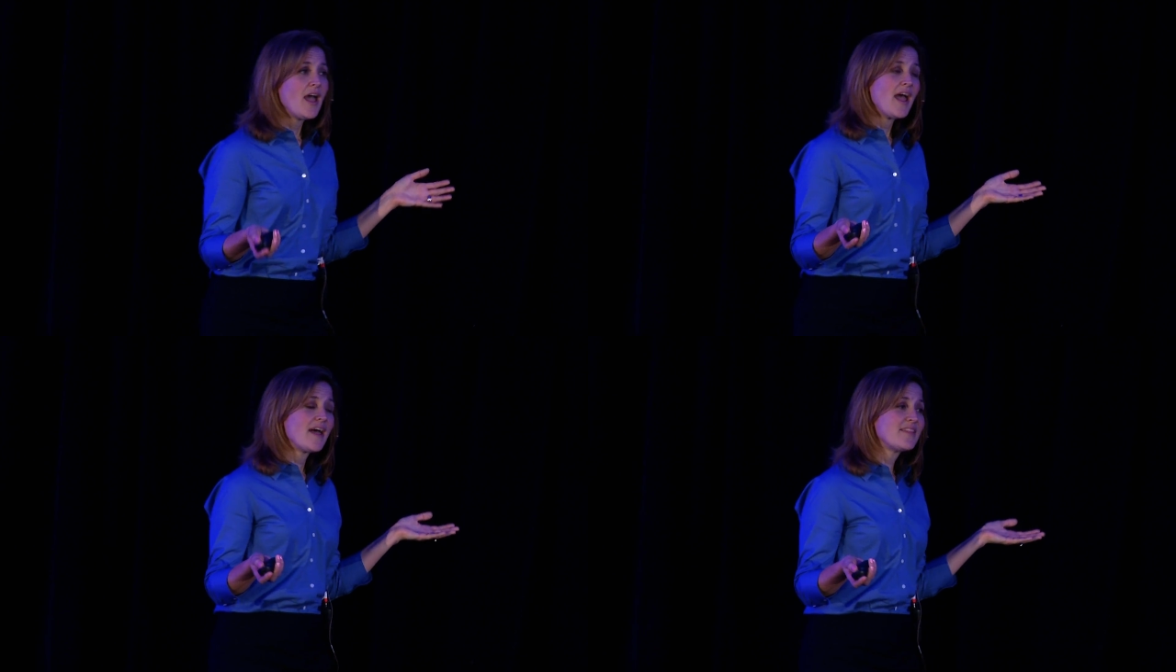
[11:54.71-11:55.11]

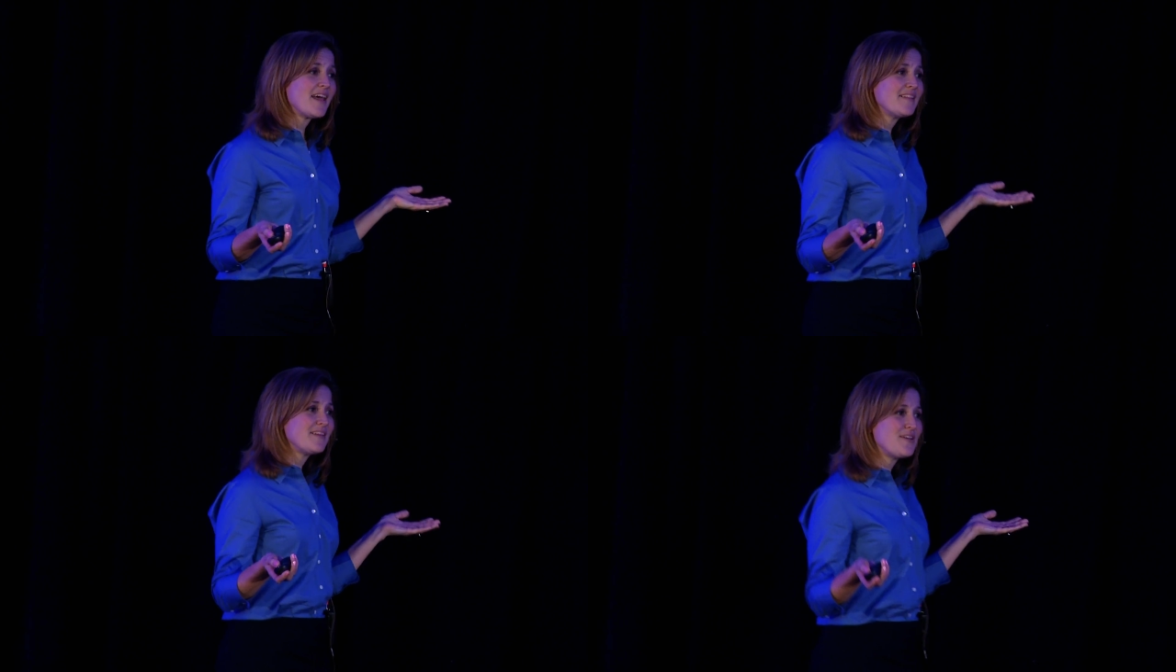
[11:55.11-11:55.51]
and
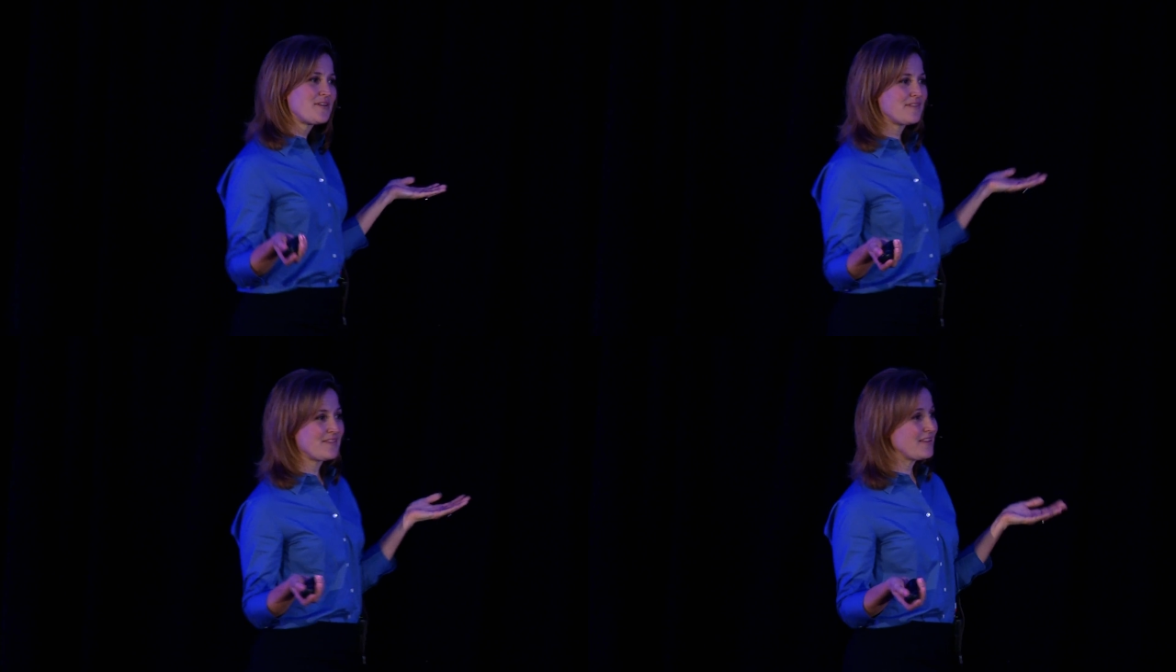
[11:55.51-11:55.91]
then you
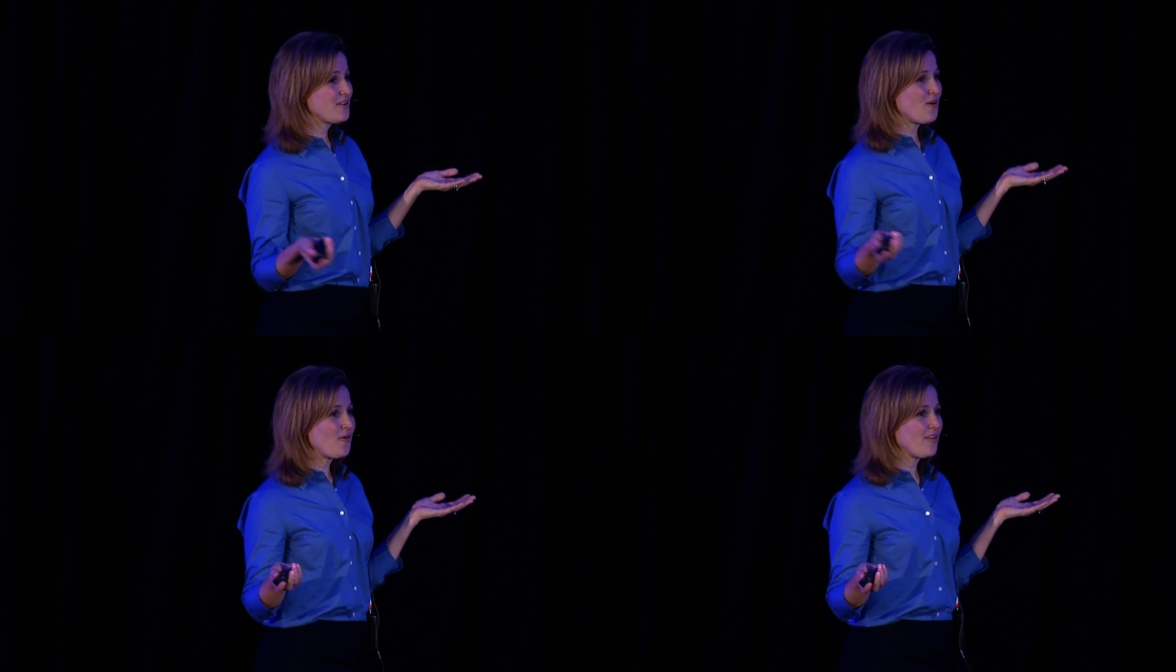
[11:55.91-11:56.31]
can
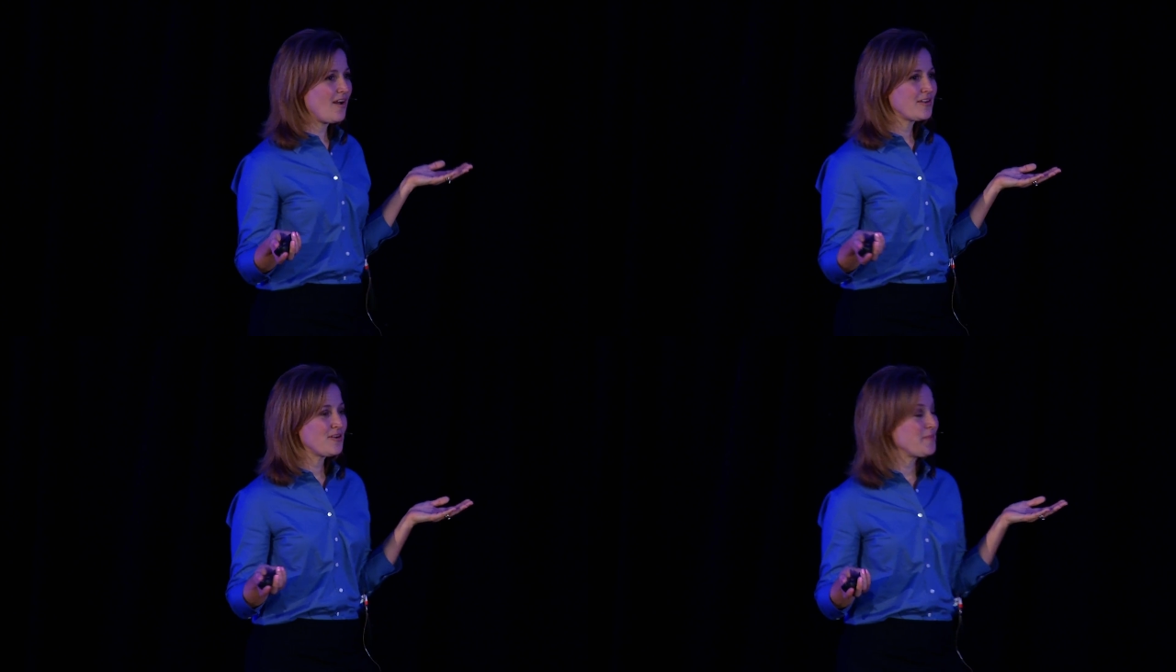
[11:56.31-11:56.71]
go
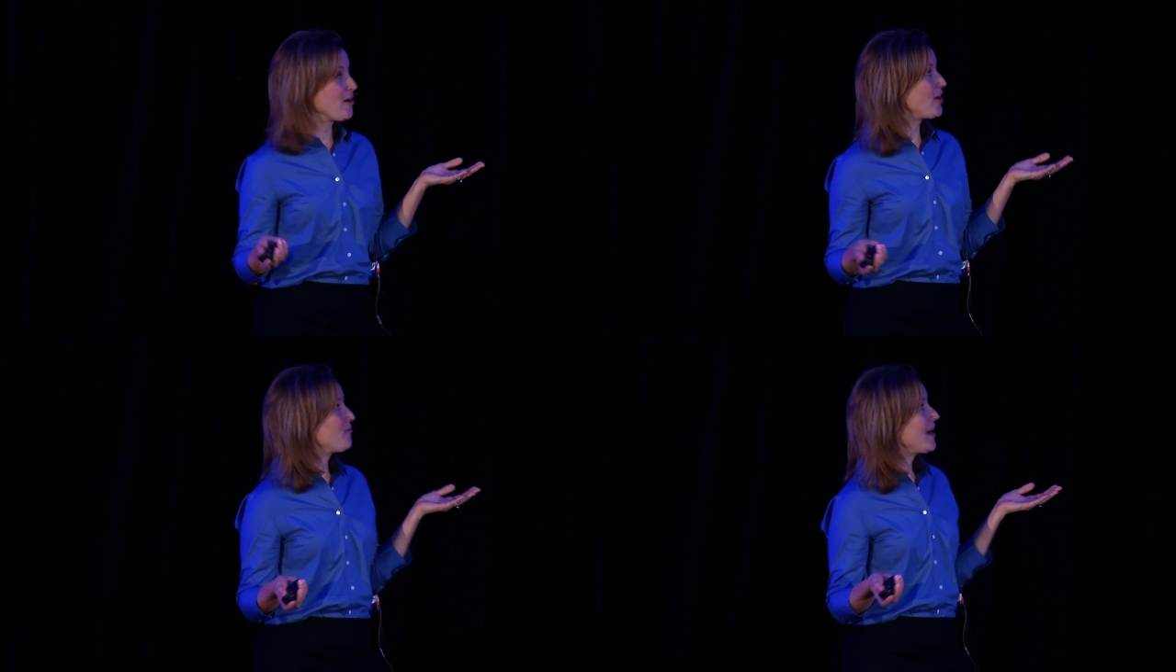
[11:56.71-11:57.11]
along your
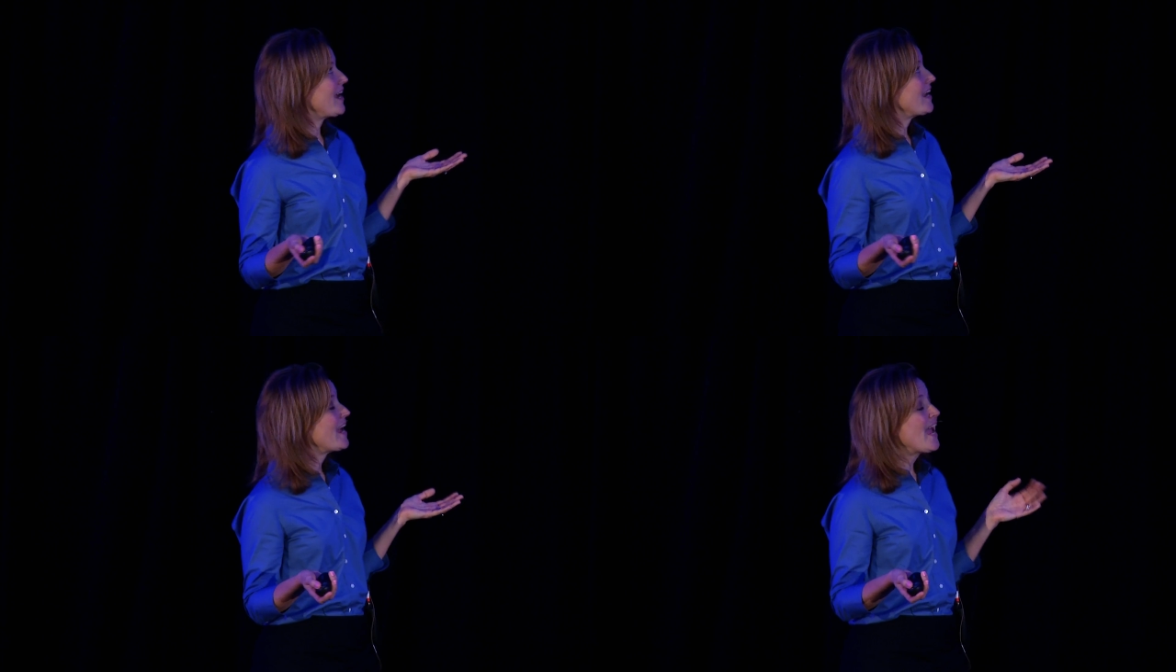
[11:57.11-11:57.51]
merry
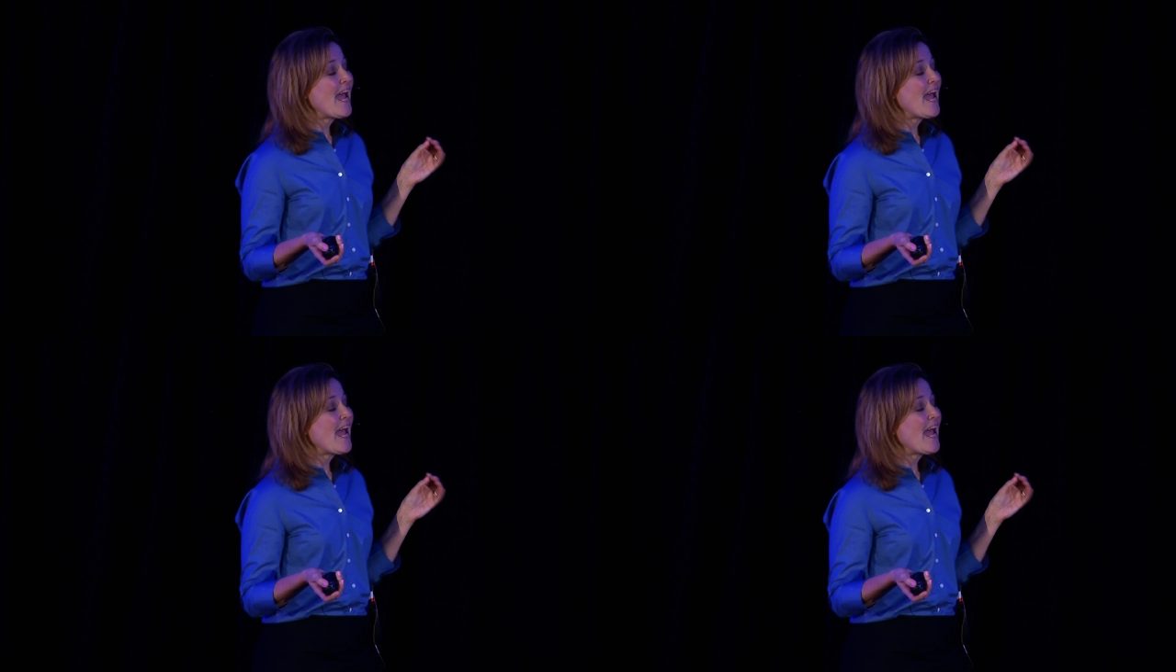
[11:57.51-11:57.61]
way.